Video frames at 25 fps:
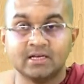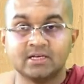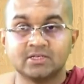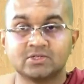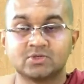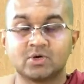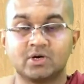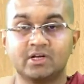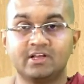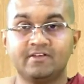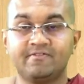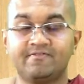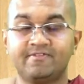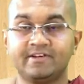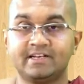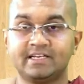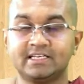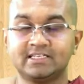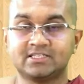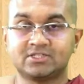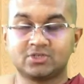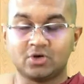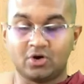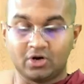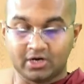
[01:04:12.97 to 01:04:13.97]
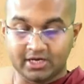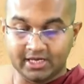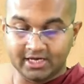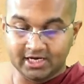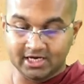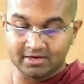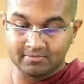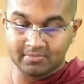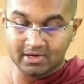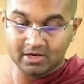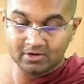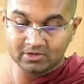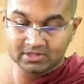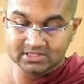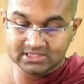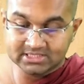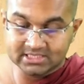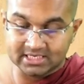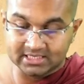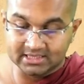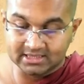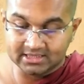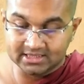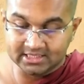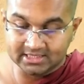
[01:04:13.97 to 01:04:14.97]
So if it is talking about
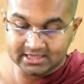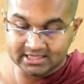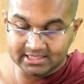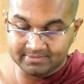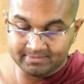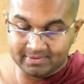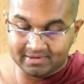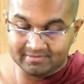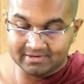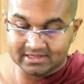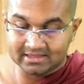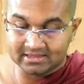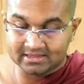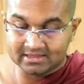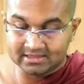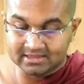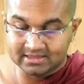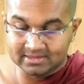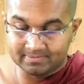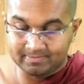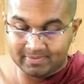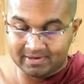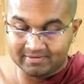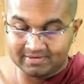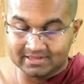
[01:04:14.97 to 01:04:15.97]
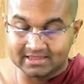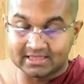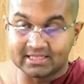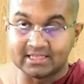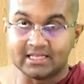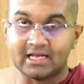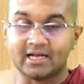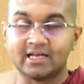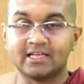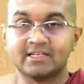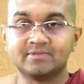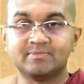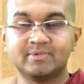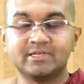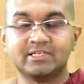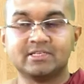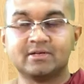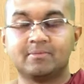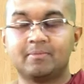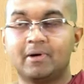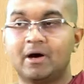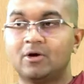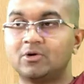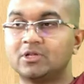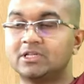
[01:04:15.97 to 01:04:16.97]
santati pavattiya, it means
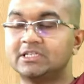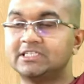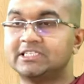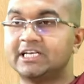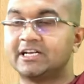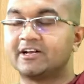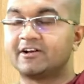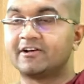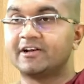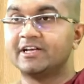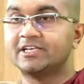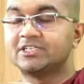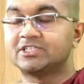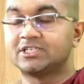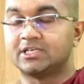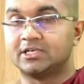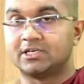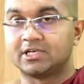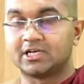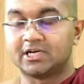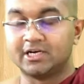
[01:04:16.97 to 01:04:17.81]
about the generation,